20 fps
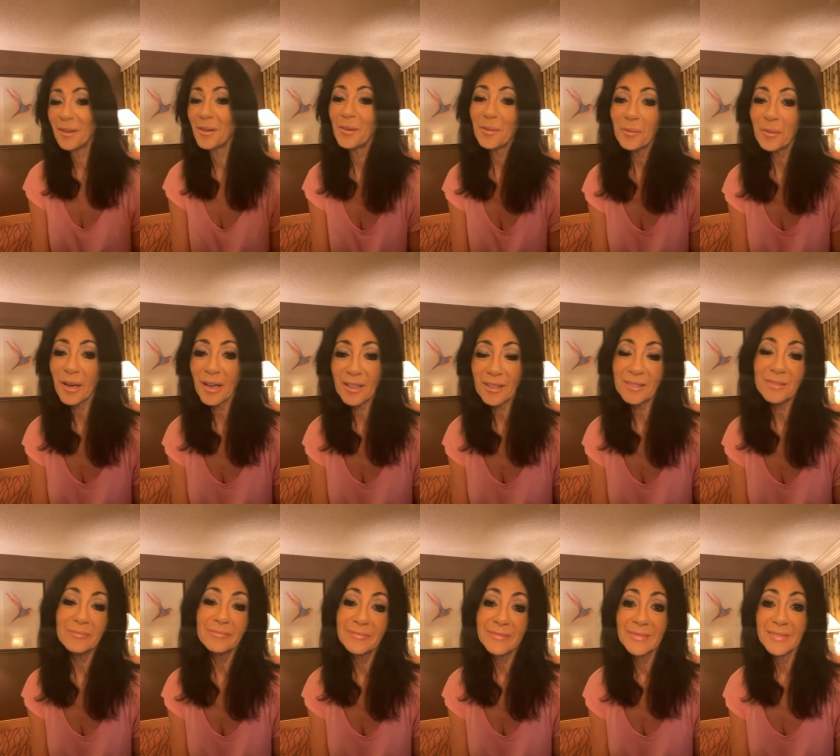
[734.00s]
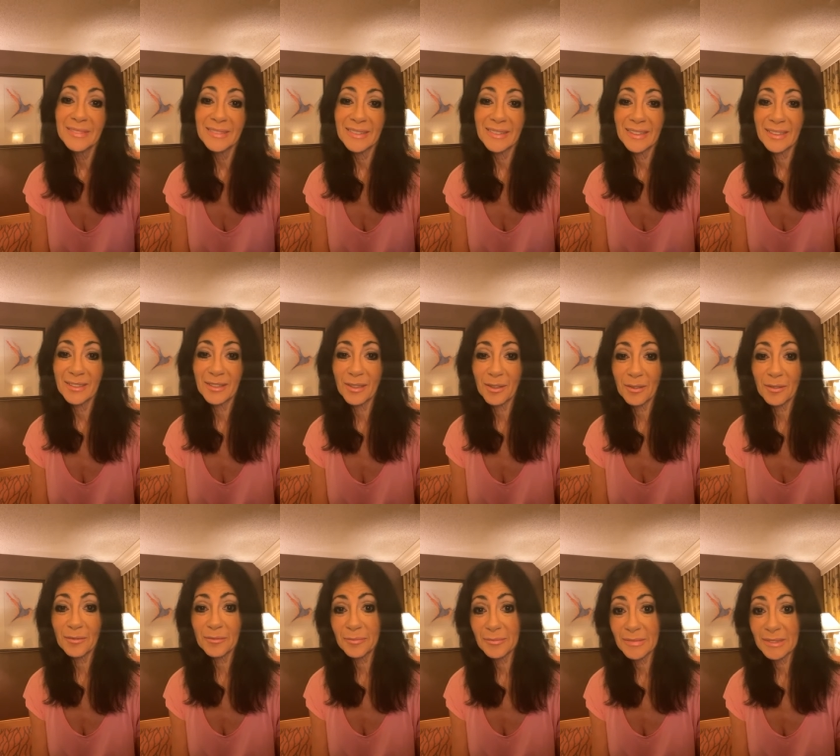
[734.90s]
Oh, well, you know,
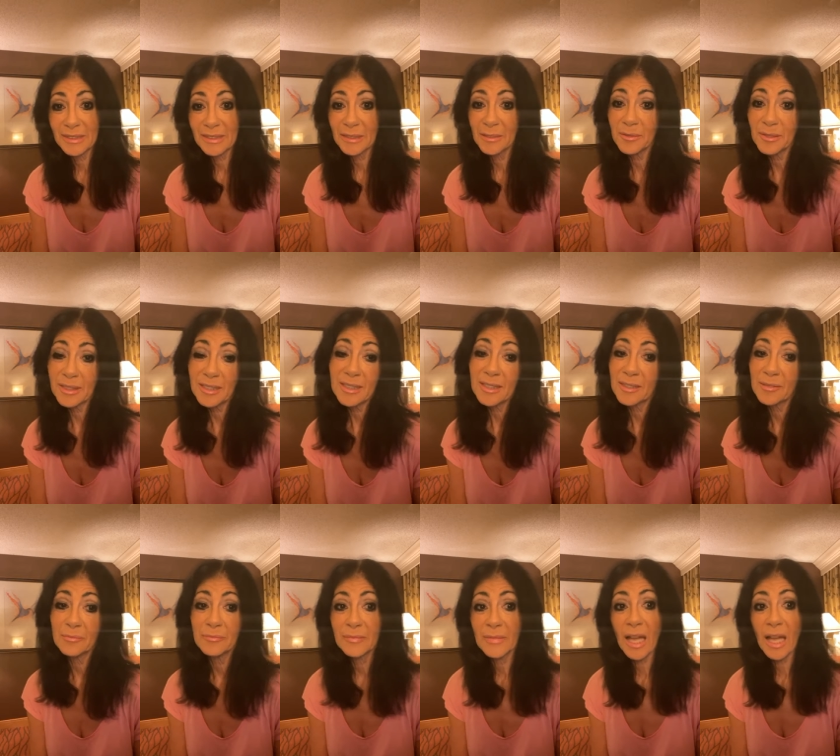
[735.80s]
it was,